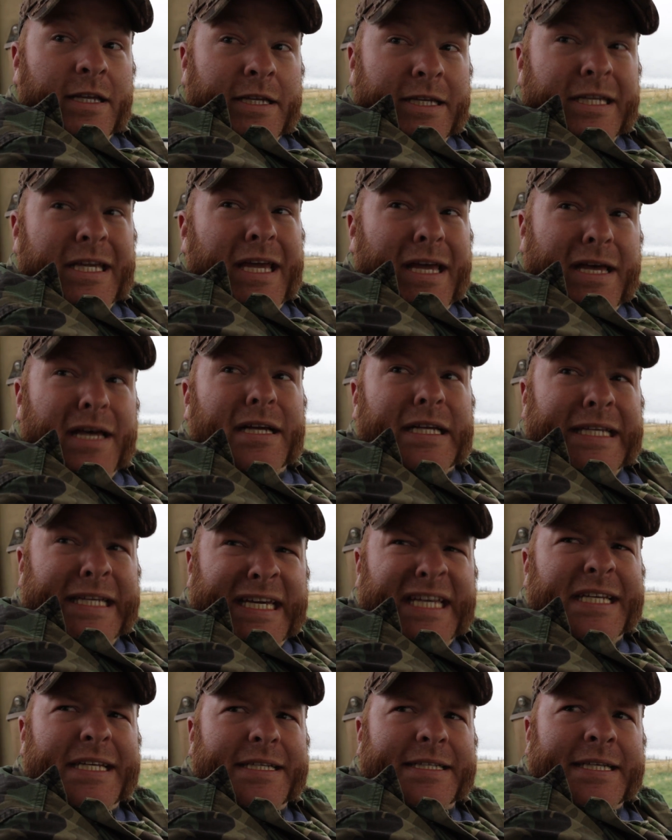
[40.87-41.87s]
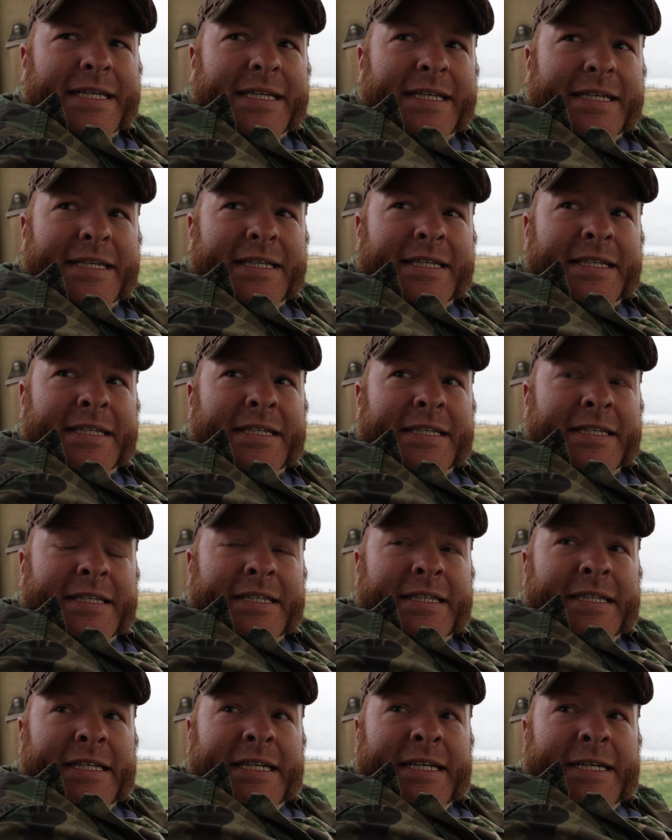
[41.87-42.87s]
Yeah, I get it. Well, go
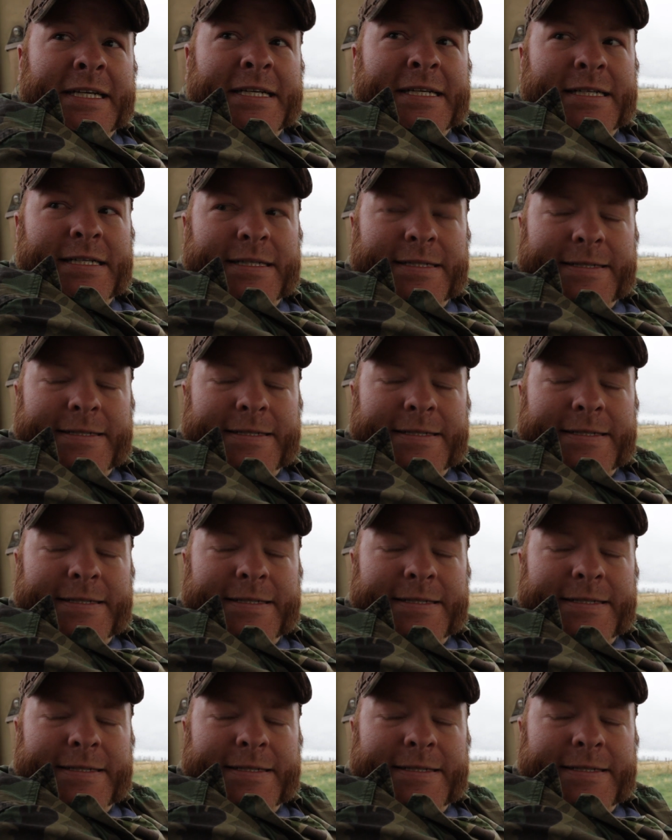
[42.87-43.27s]
ahead.